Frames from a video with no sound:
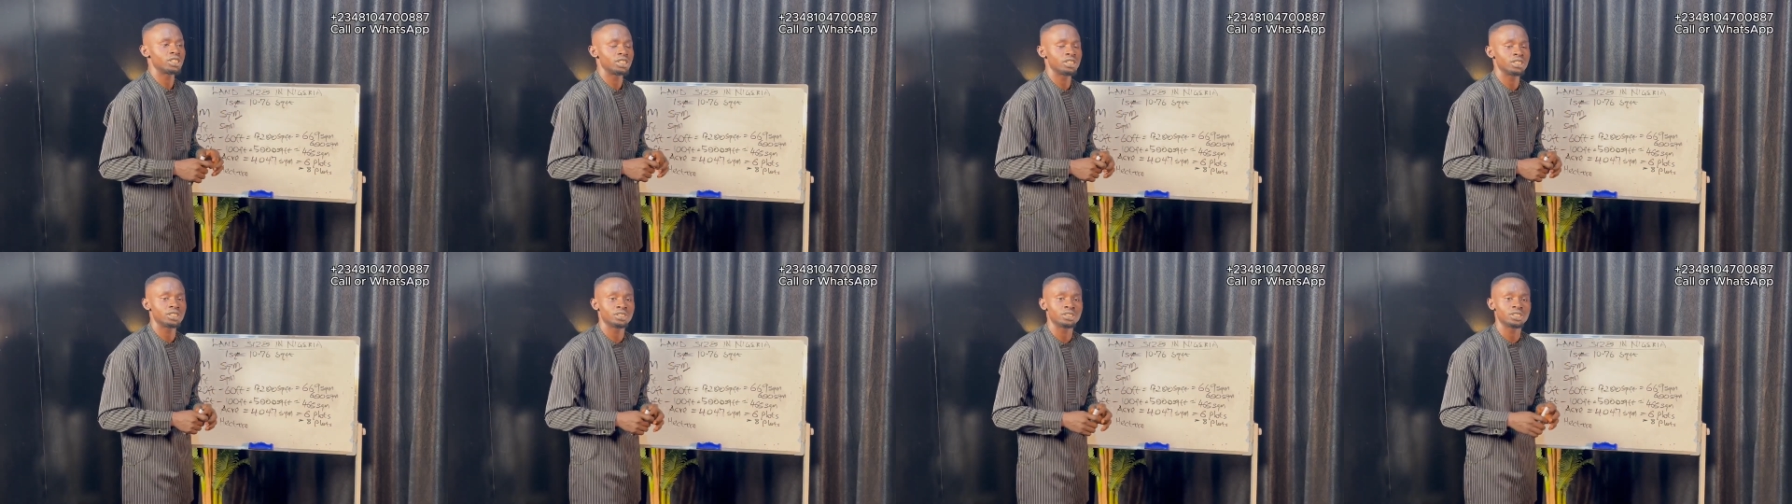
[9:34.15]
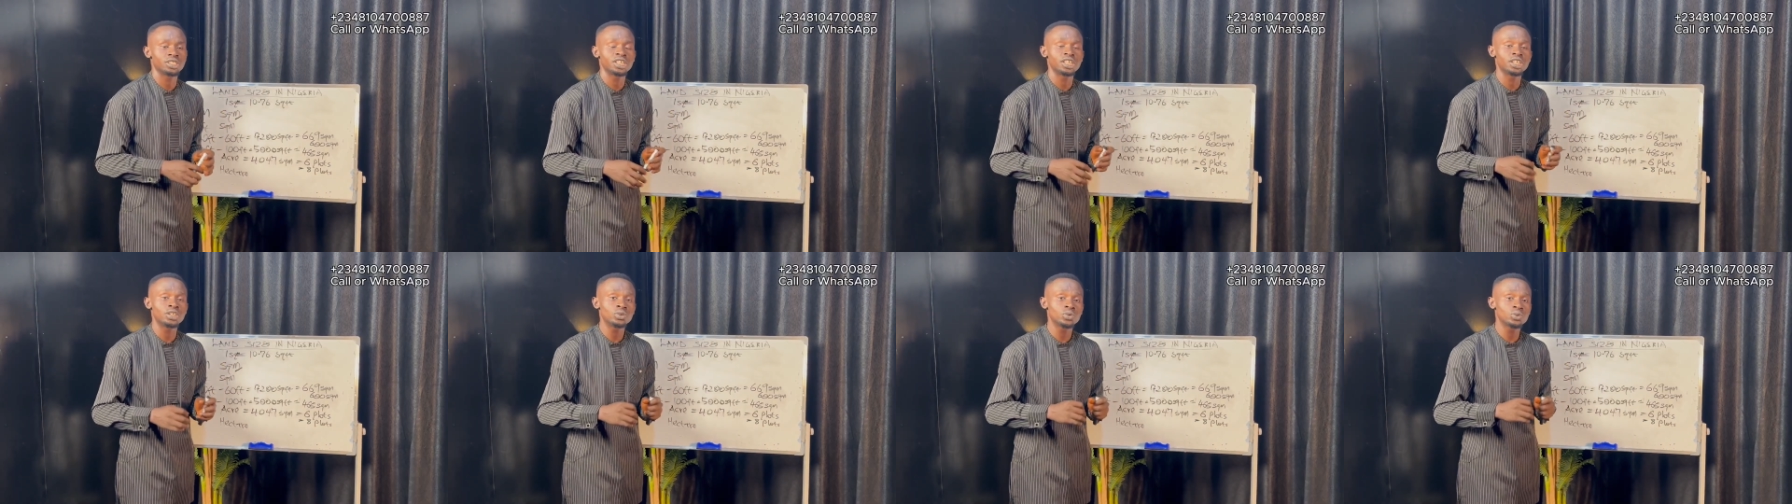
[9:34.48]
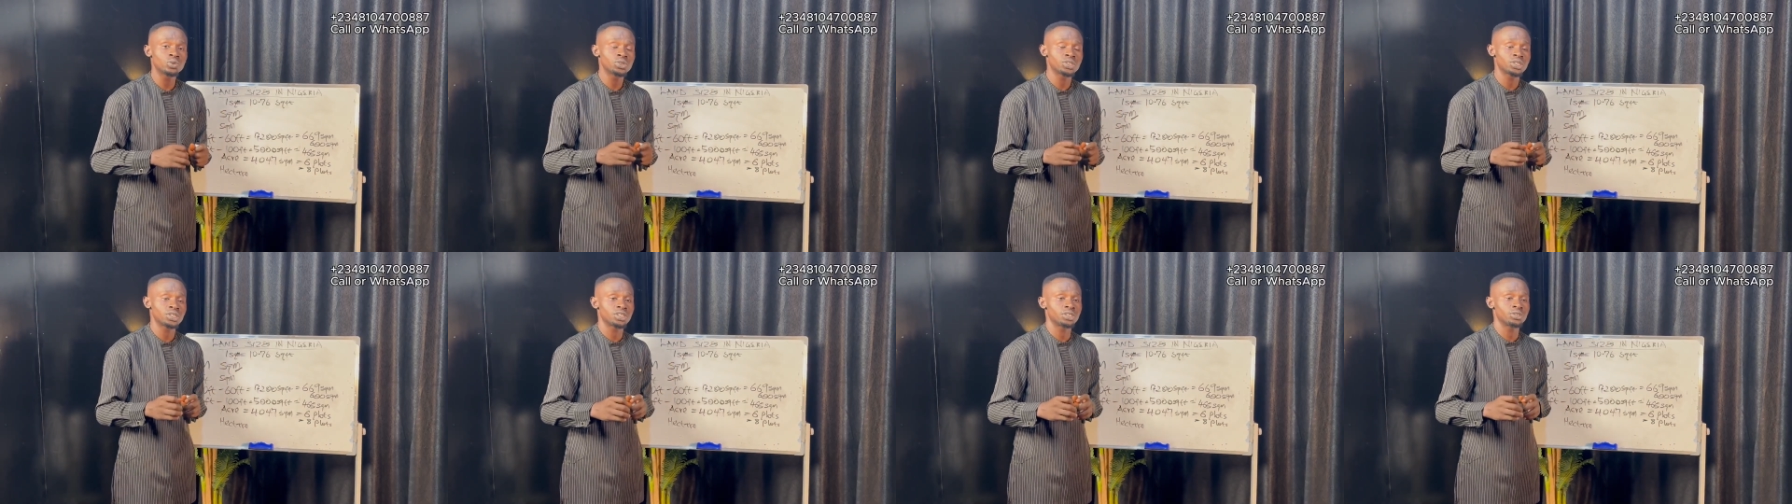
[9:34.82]
in
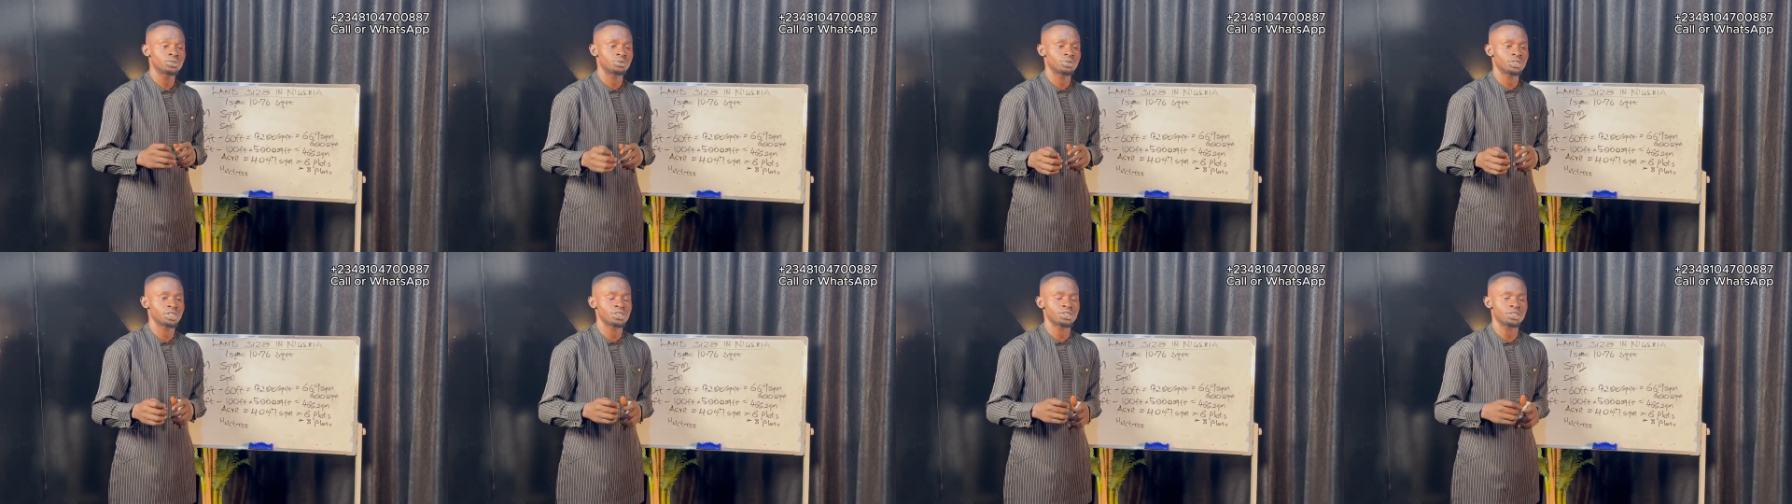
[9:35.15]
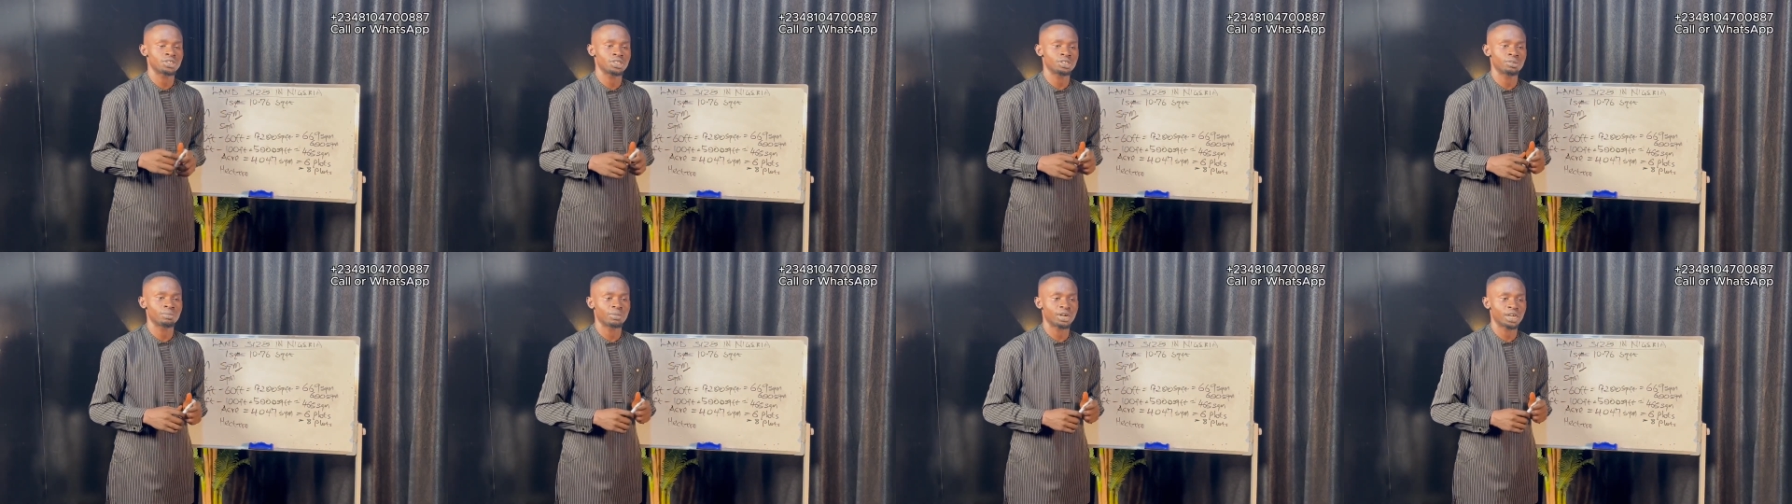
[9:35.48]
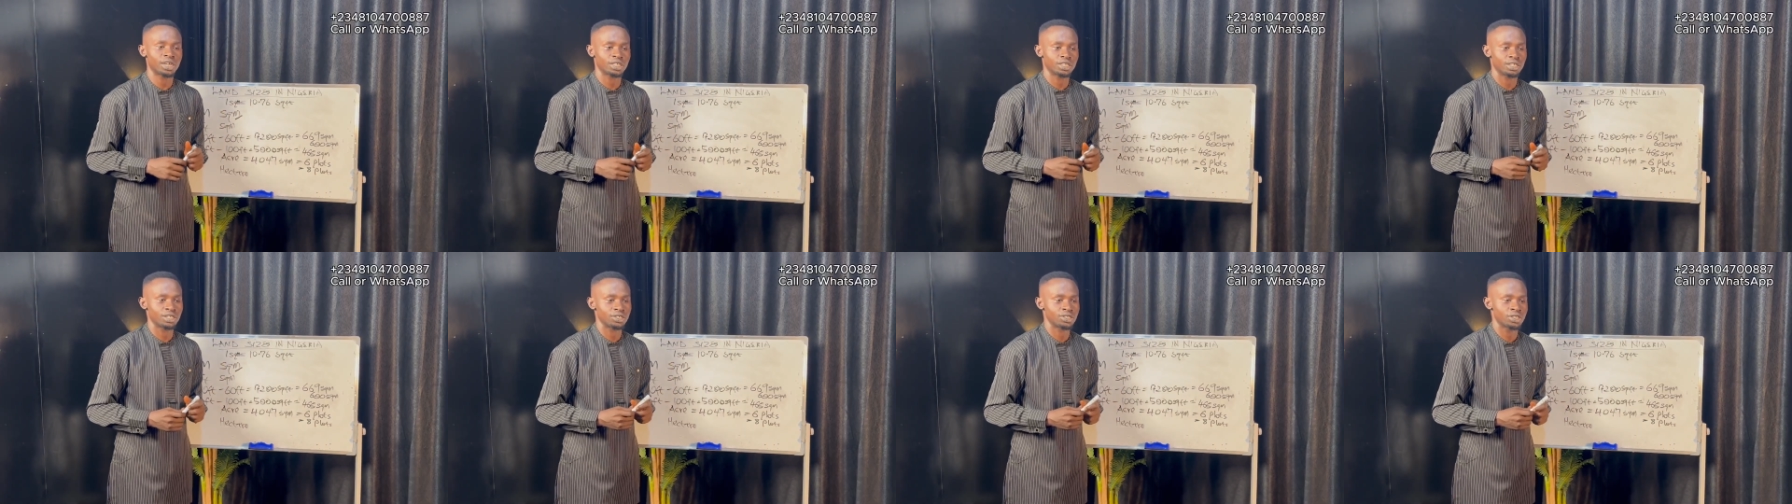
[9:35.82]
Enugu State real estate
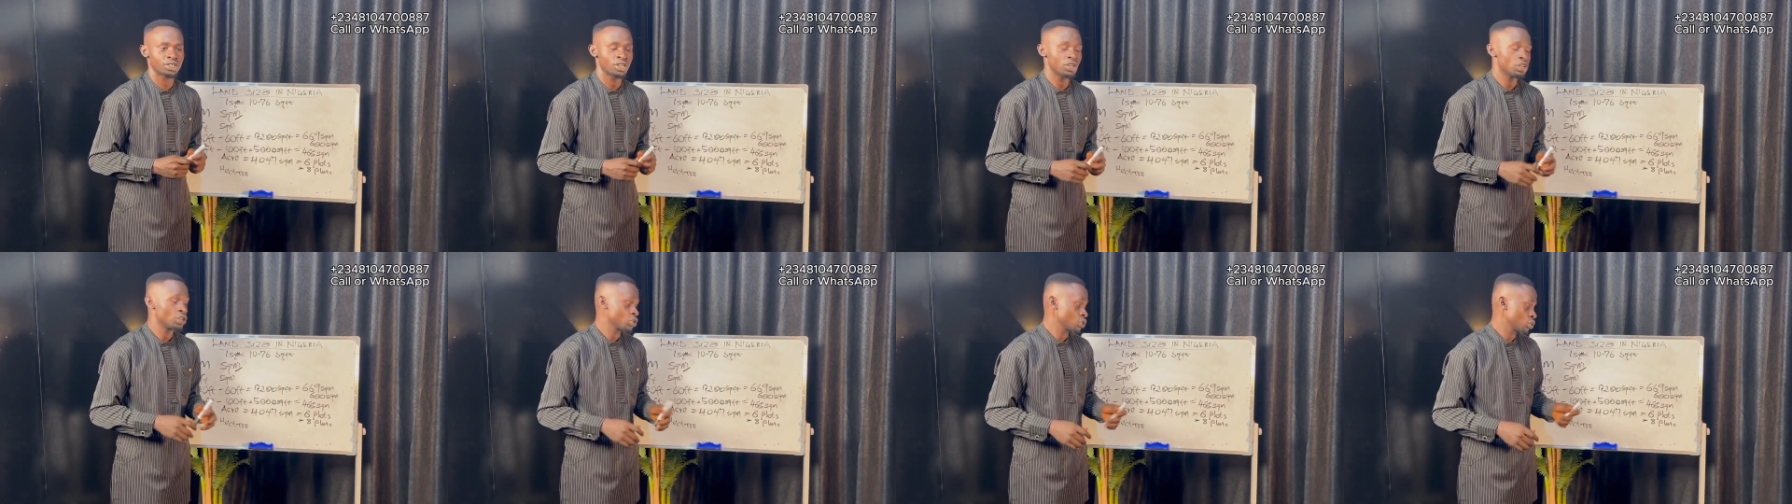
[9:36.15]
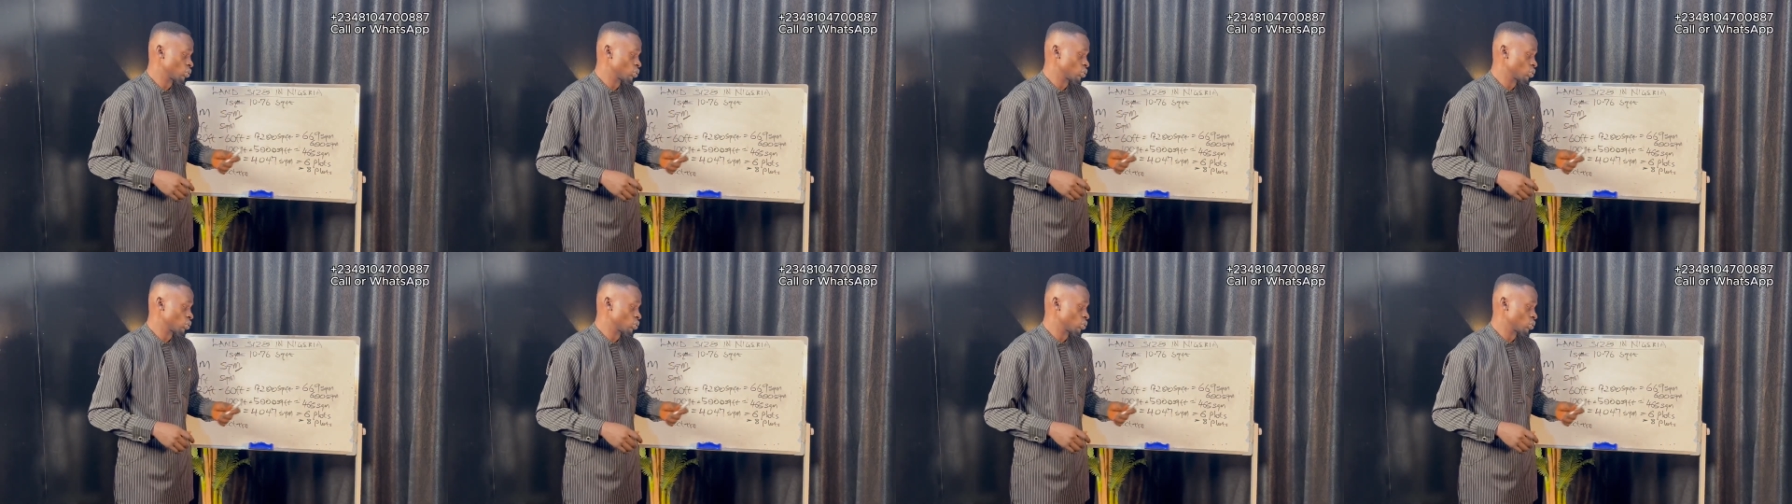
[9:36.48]
market.